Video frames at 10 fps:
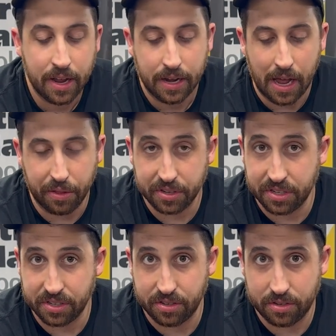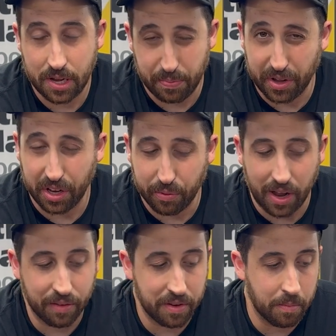Now, this is typically
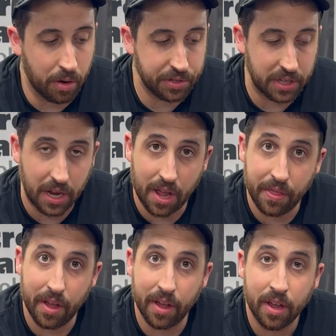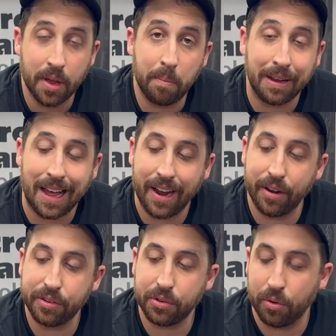relevant mostly on the
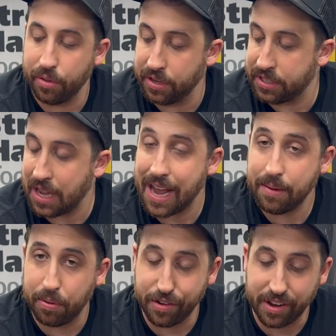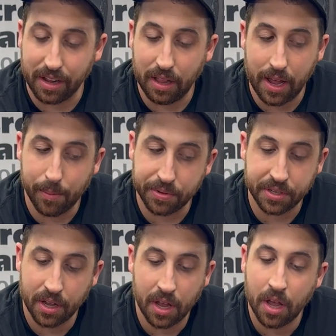pliers or the side pushing clamps,
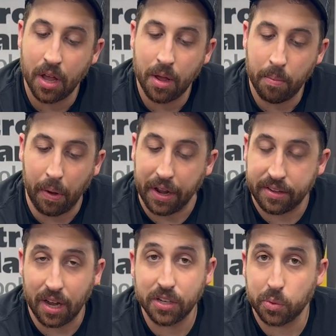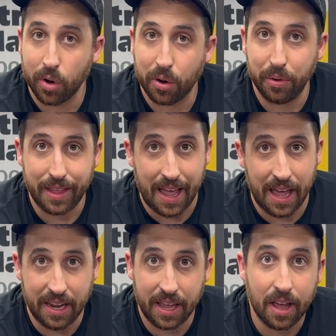but it does work with
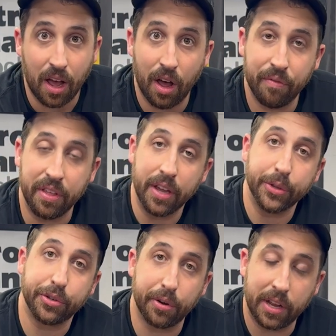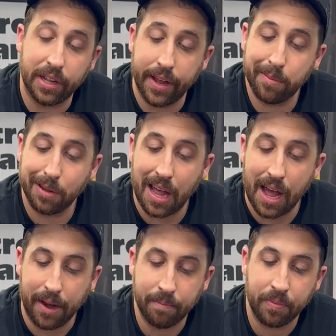any of the Inserta clamp line.